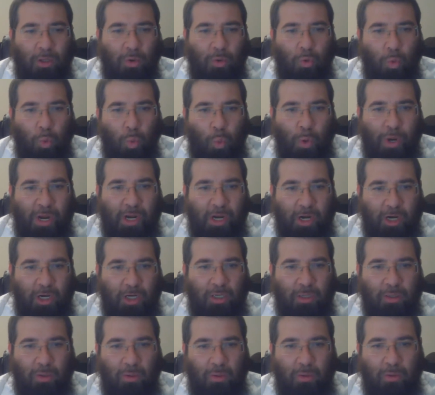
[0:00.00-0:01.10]

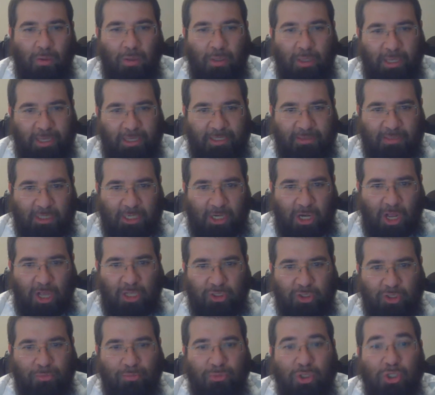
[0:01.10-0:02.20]
Where is the
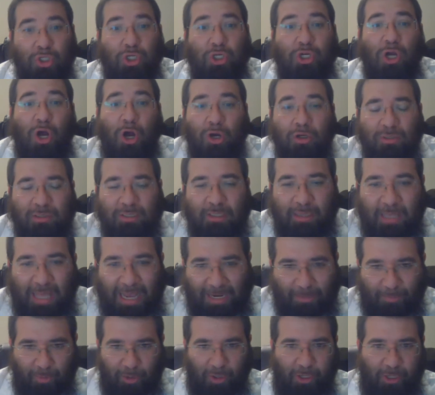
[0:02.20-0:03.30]
custom to go to
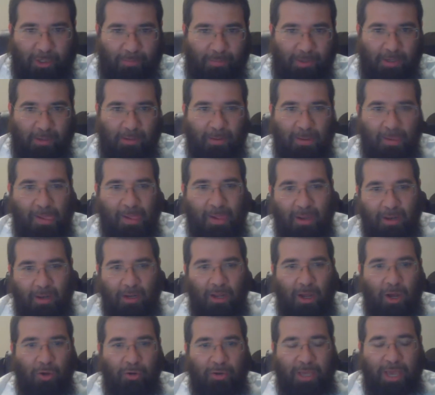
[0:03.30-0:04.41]
Lag BaOmer?
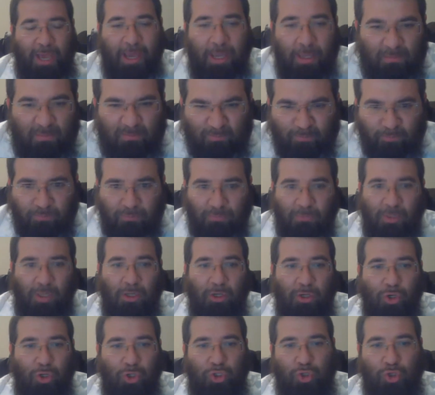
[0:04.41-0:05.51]
Okay,
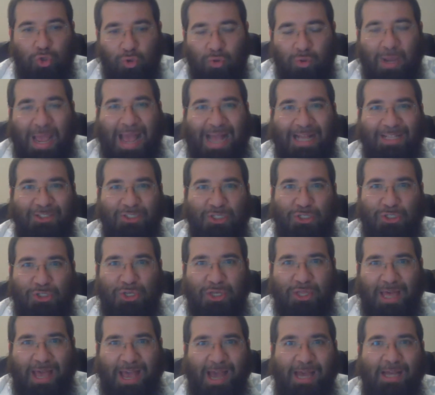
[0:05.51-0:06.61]
two answers to
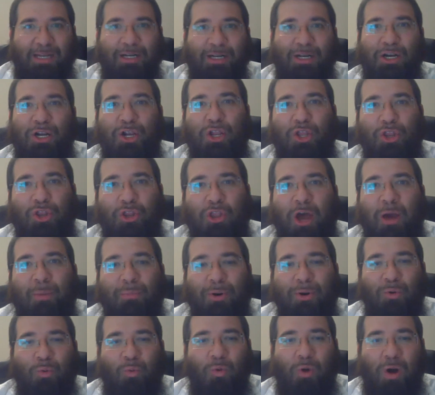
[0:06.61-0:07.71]
that.
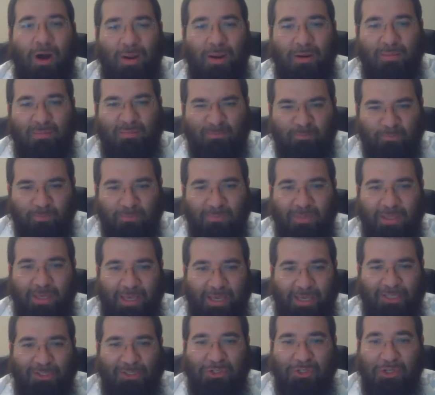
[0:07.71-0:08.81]
Number one
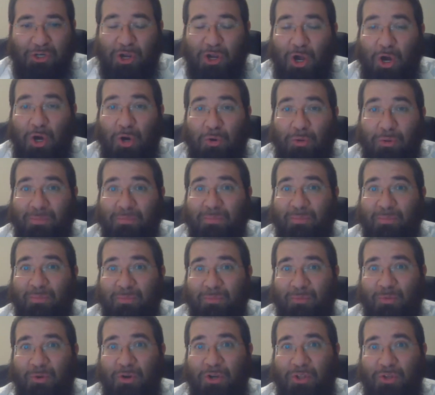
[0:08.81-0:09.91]
is to go,
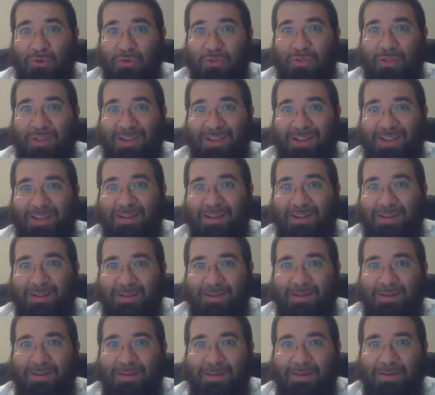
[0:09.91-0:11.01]
where do you think?
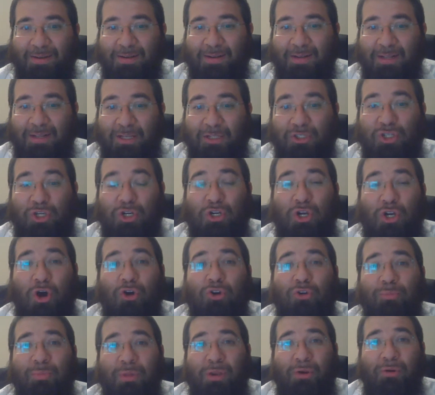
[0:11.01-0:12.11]
Miran. To go
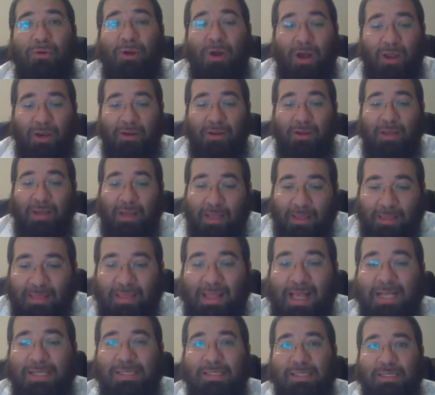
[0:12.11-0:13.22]
to Miran.
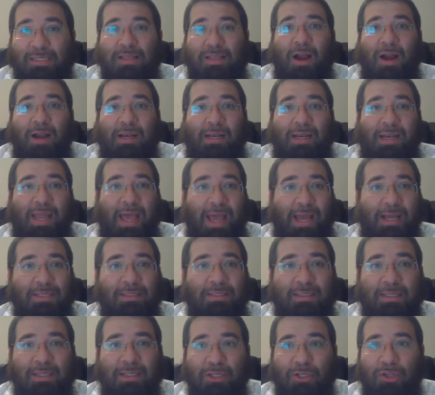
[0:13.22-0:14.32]
Let's start
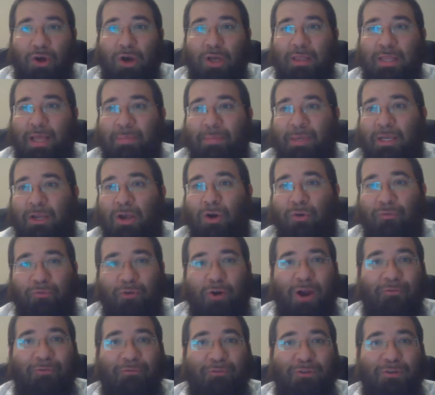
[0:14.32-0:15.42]
next. You know what? Let me go for
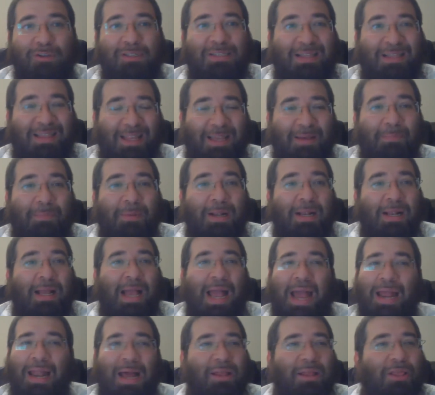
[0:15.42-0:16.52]
our first clip.
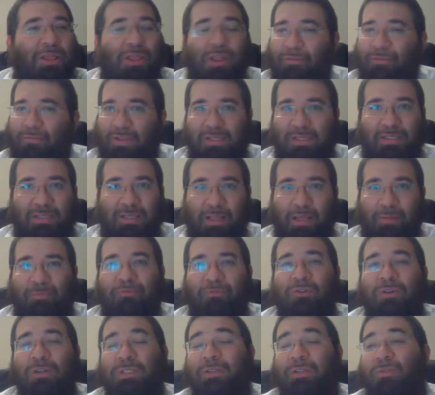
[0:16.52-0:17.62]
And I love this clip.
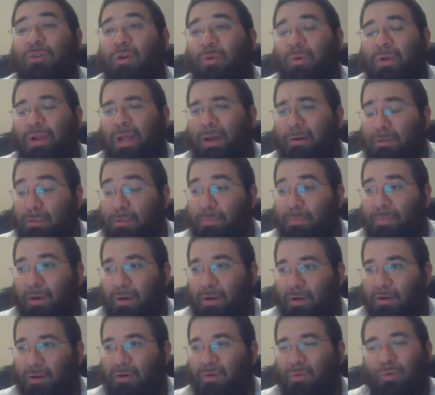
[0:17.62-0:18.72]
First of all, when I was a
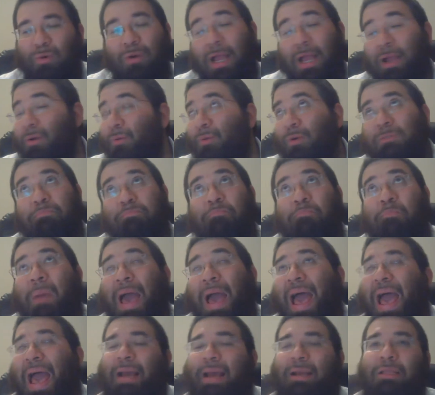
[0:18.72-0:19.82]
bacher, it was
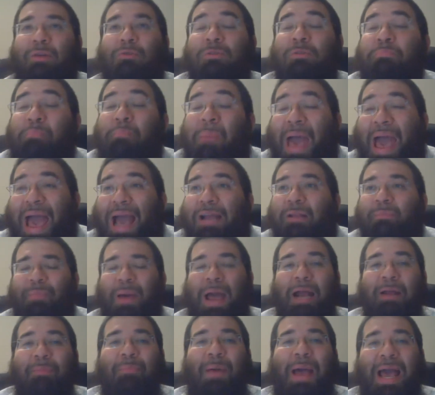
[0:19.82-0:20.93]
packed. It was
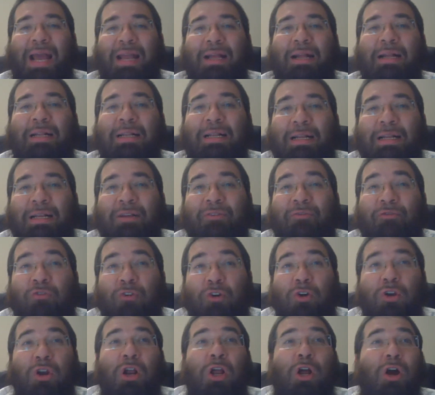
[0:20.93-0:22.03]
packed
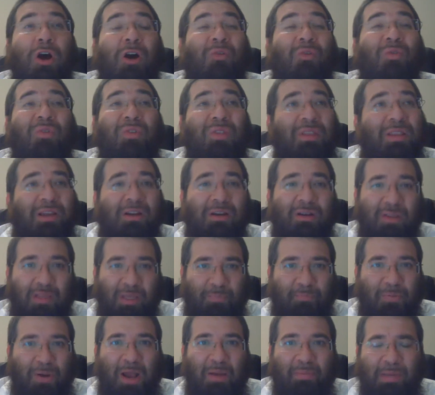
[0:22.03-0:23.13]
for literally
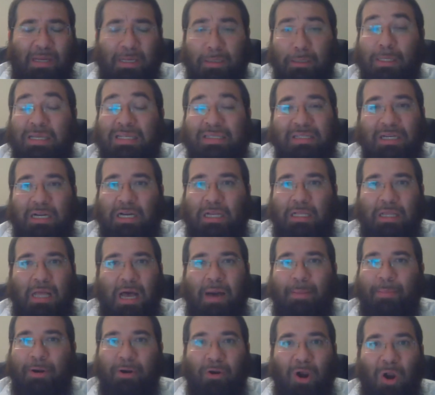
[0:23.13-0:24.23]
probably at least a
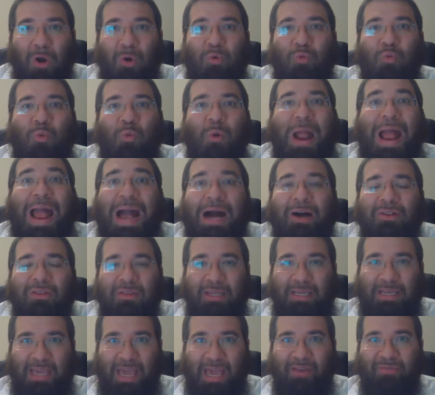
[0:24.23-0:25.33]
kilometer around the
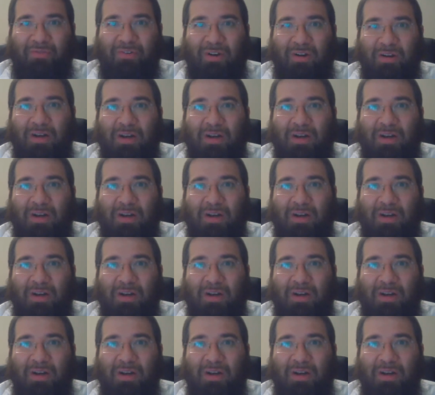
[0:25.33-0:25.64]
caver.